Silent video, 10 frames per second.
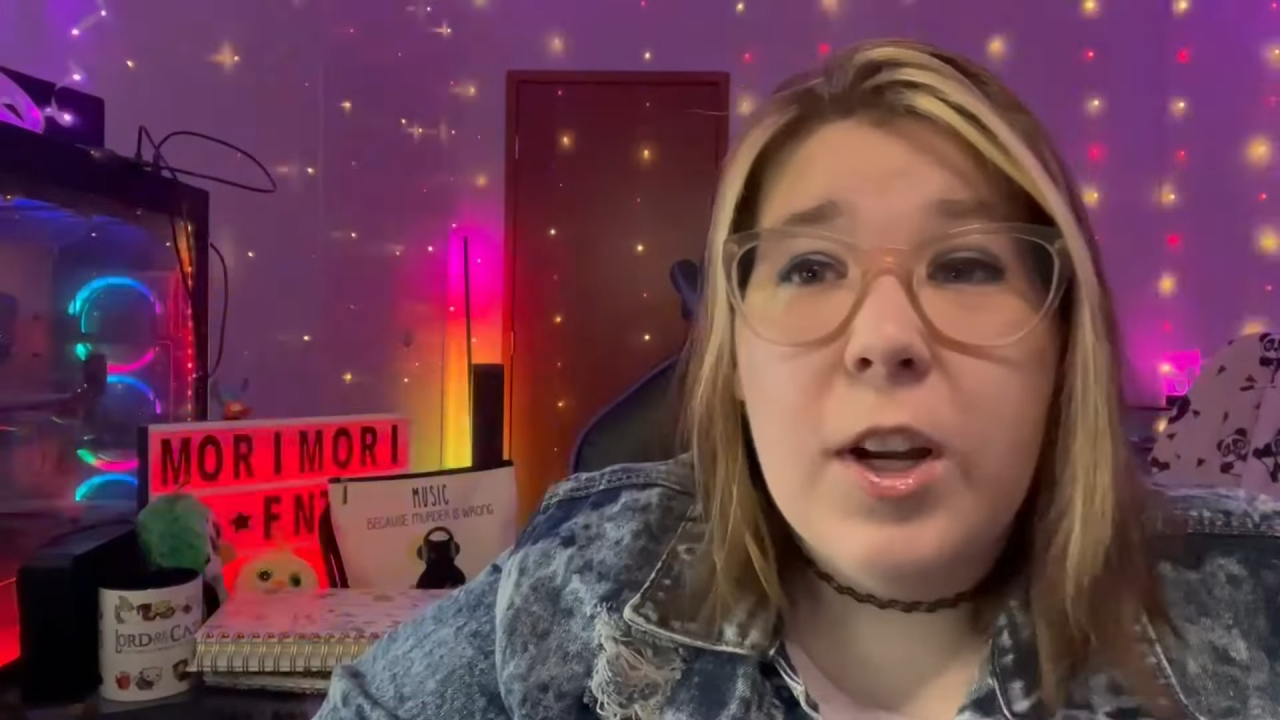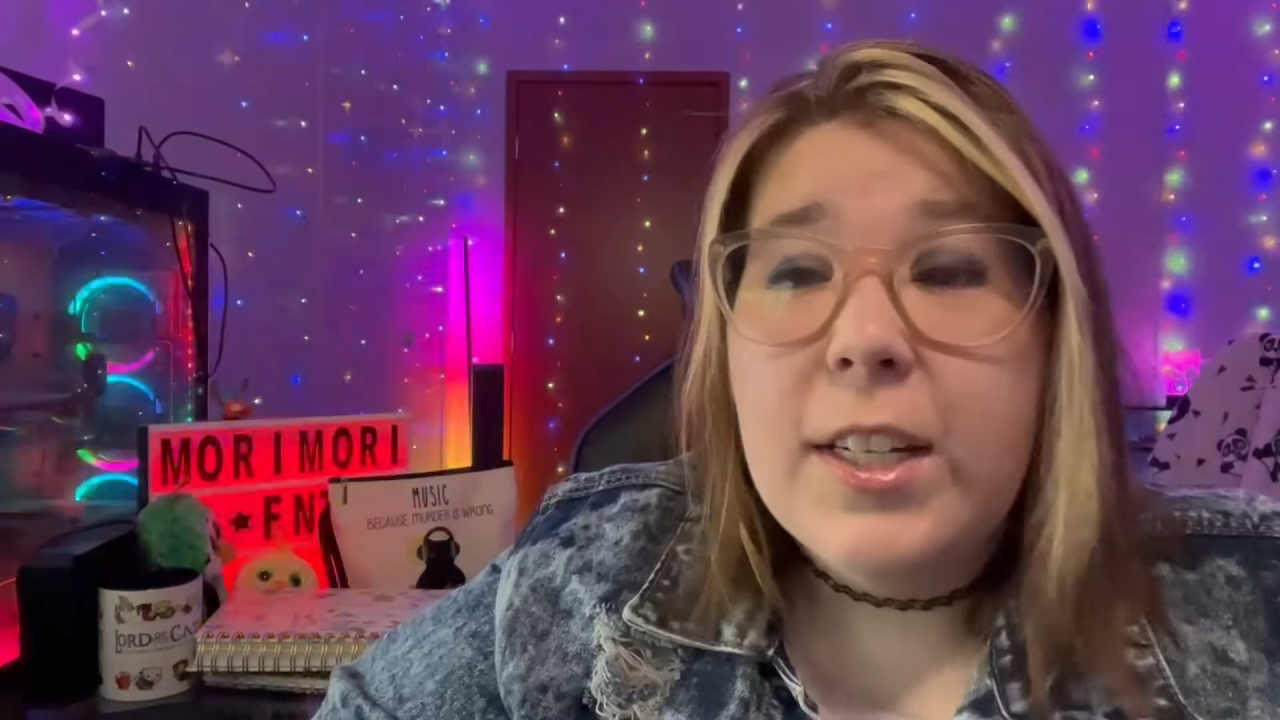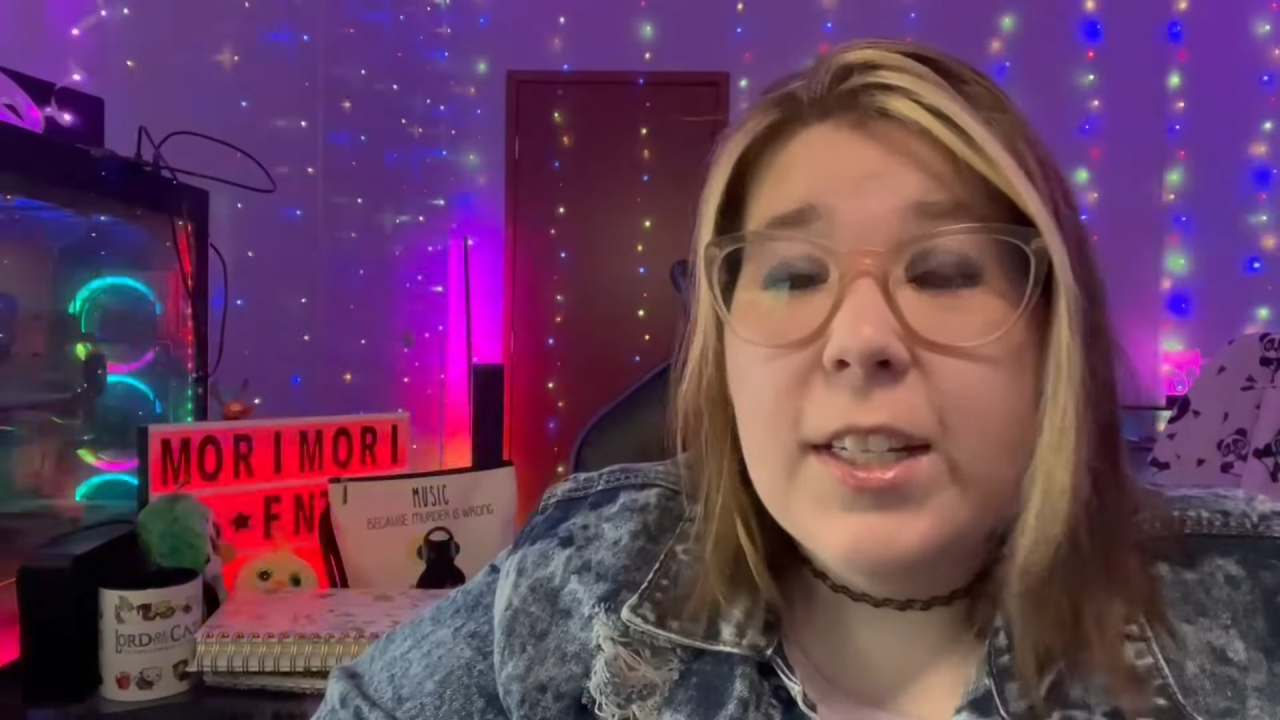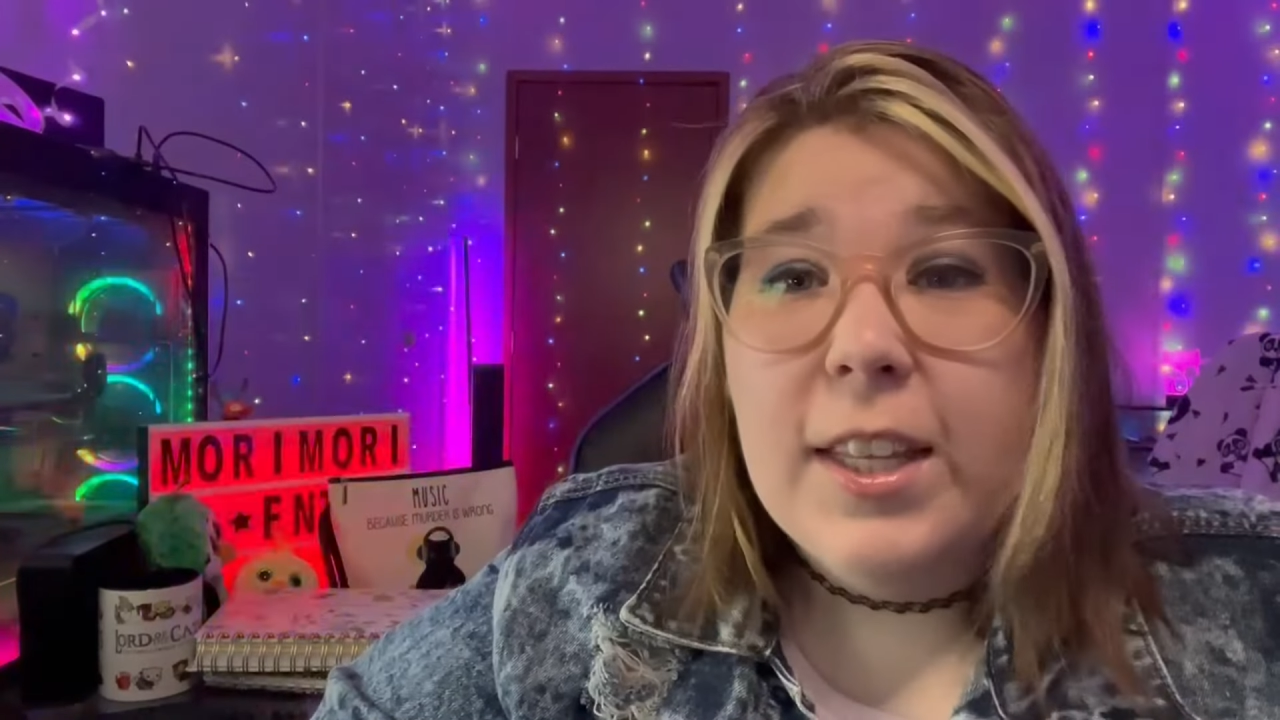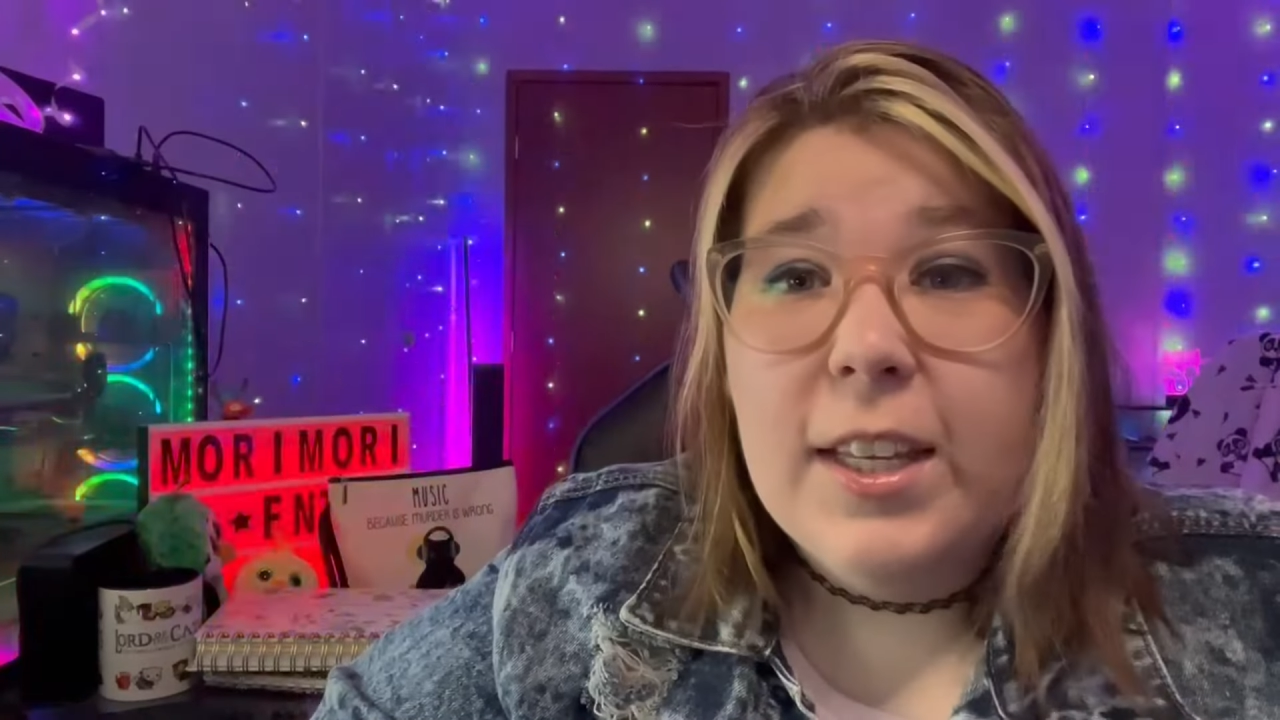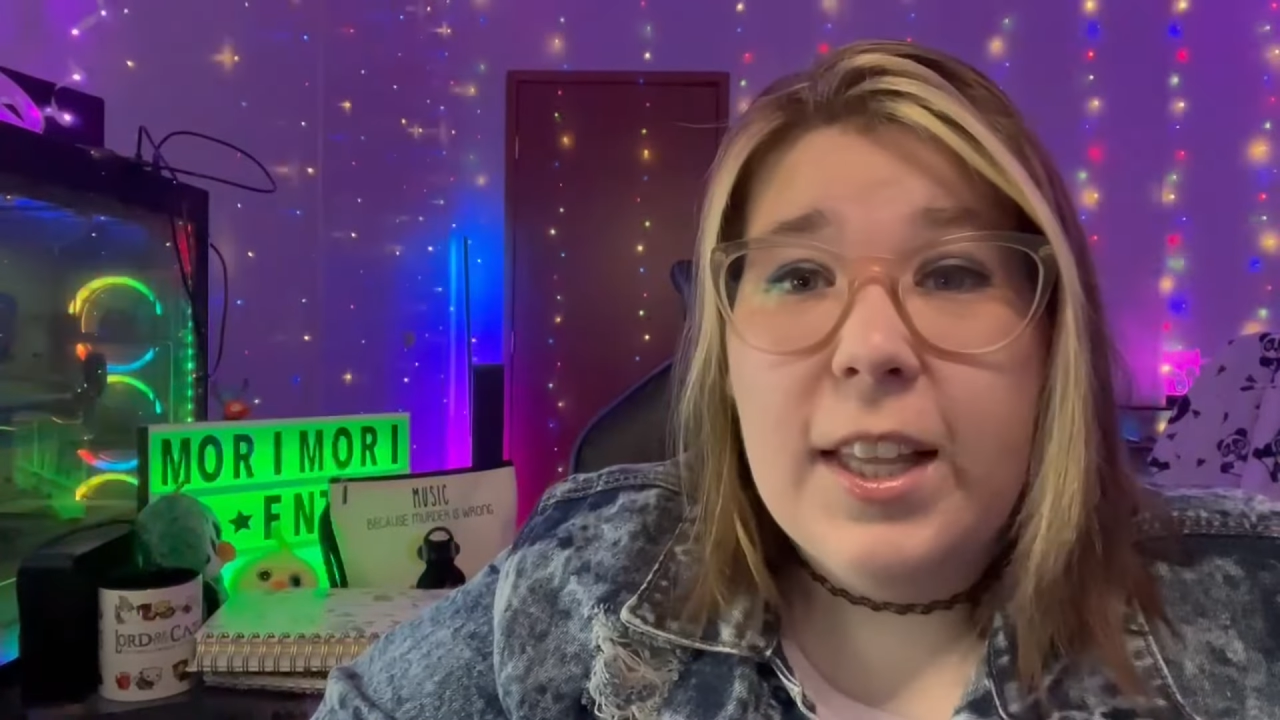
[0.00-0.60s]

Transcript: anything